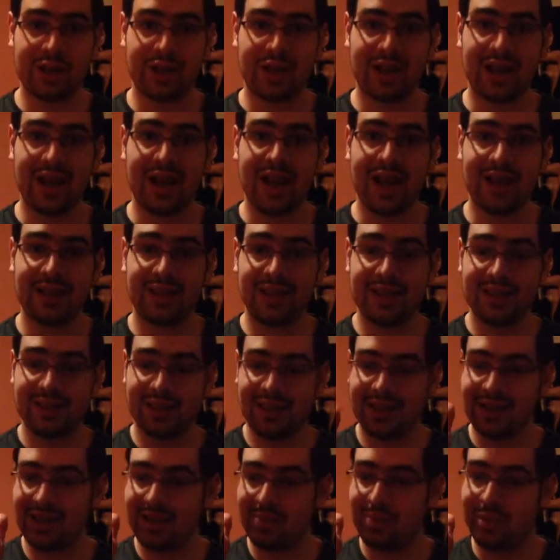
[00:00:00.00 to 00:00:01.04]
and I had this
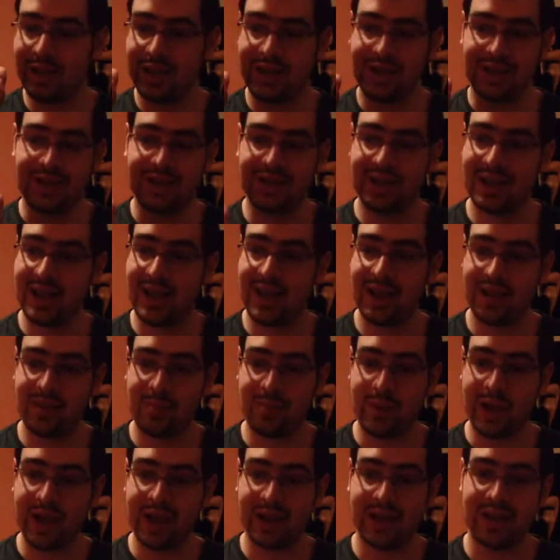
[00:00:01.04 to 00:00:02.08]
discipline to stay in
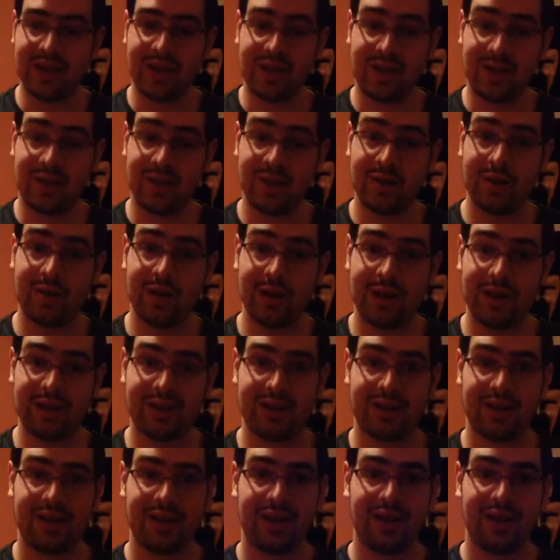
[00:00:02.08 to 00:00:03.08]
bed and endure it.